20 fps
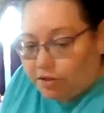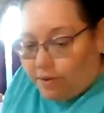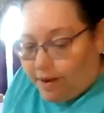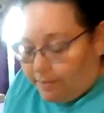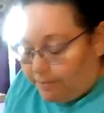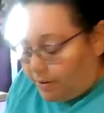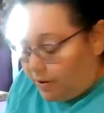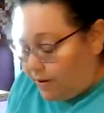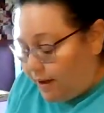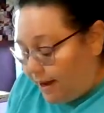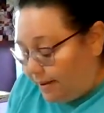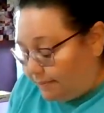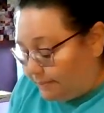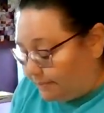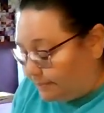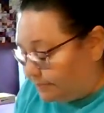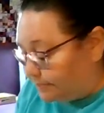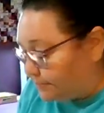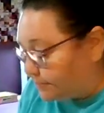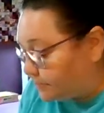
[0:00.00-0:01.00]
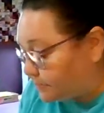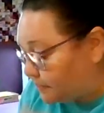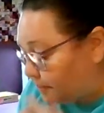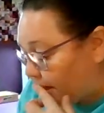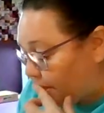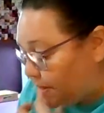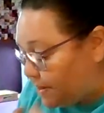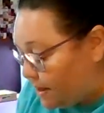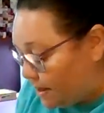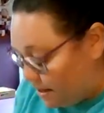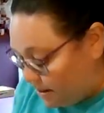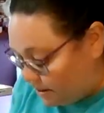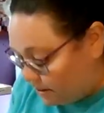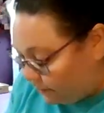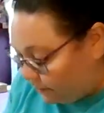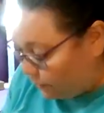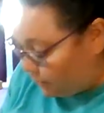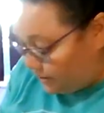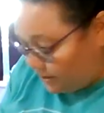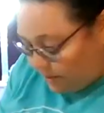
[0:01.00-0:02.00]
show up. Okay.
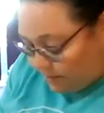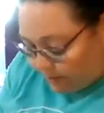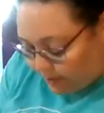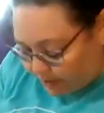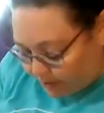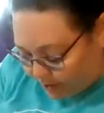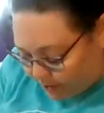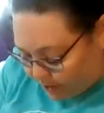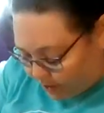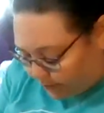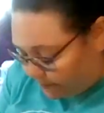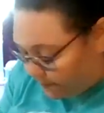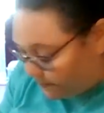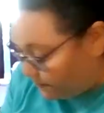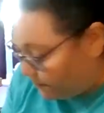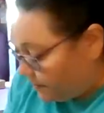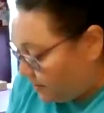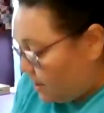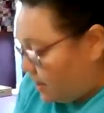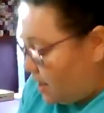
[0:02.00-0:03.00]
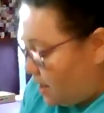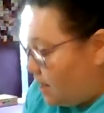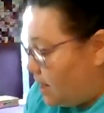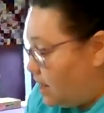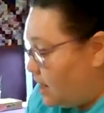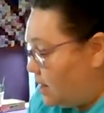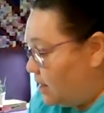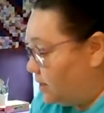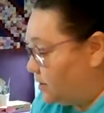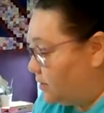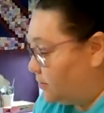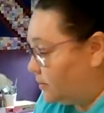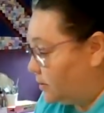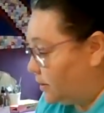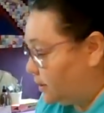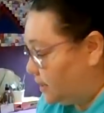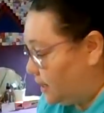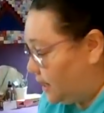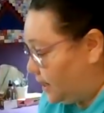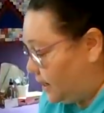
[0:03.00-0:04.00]
So first thing we're going to do is
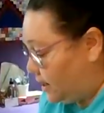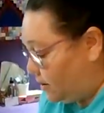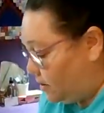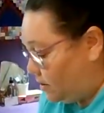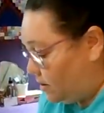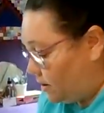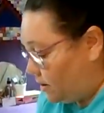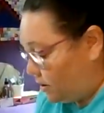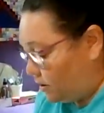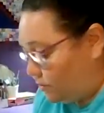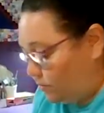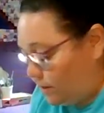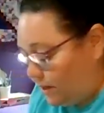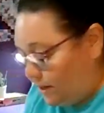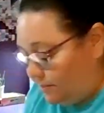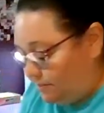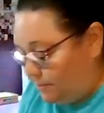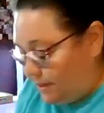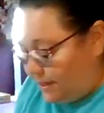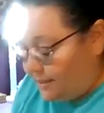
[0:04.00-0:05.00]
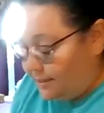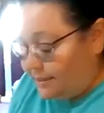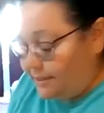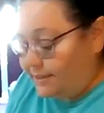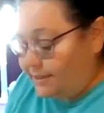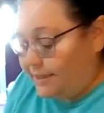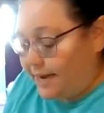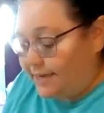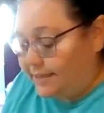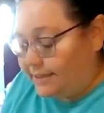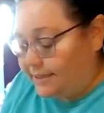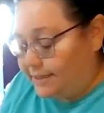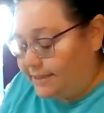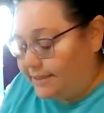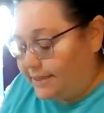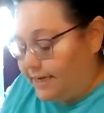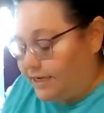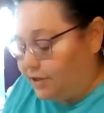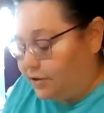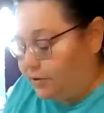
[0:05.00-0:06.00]
we're going to take our green piece because that's
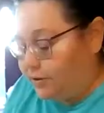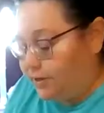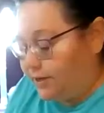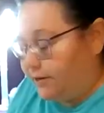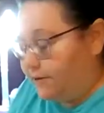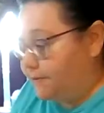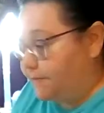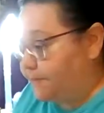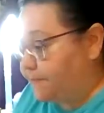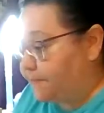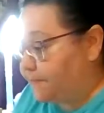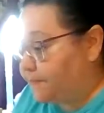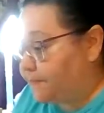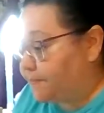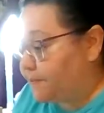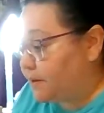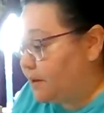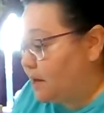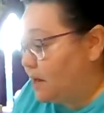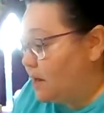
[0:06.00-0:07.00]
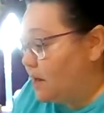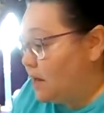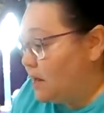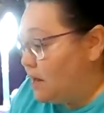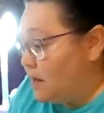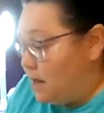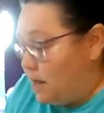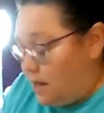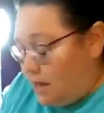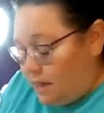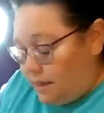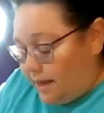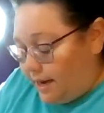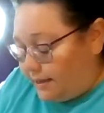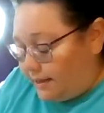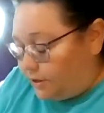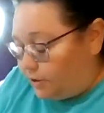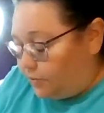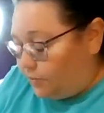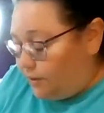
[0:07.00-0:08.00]
the center here.
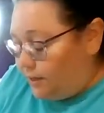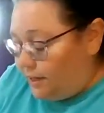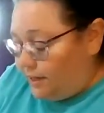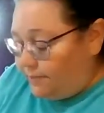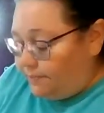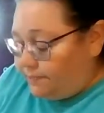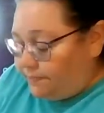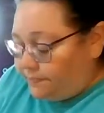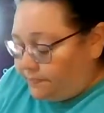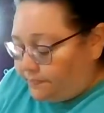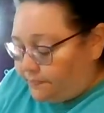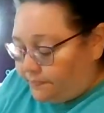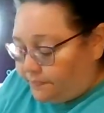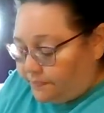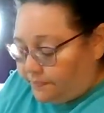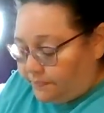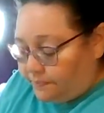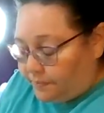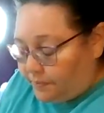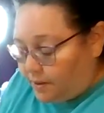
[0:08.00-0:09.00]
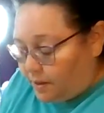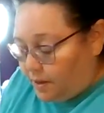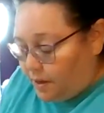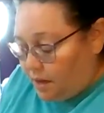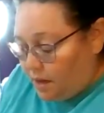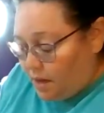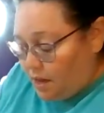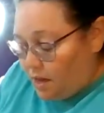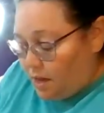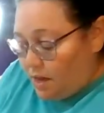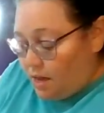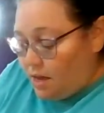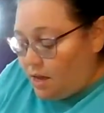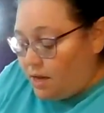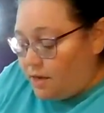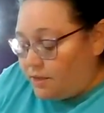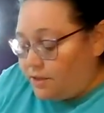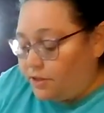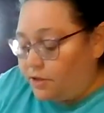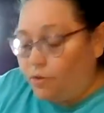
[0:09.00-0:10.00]
That's green.
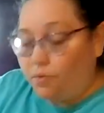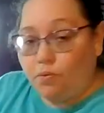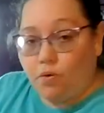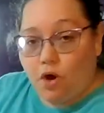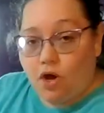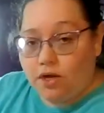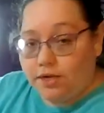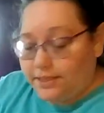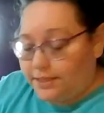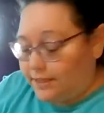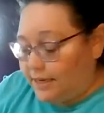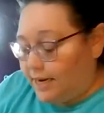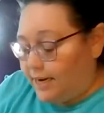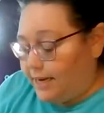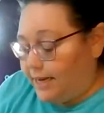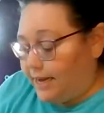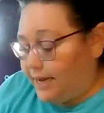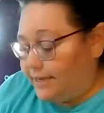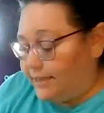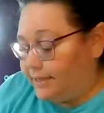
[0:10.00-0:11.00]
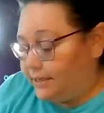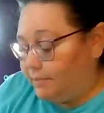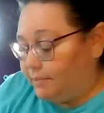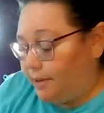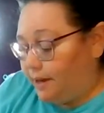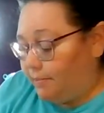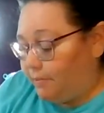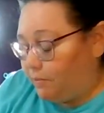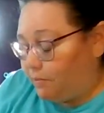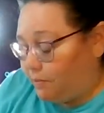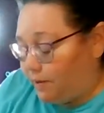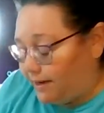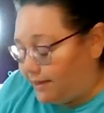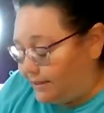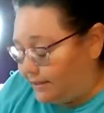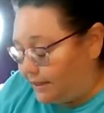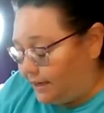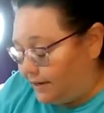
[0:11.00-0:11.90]
So wrong side against the paper, right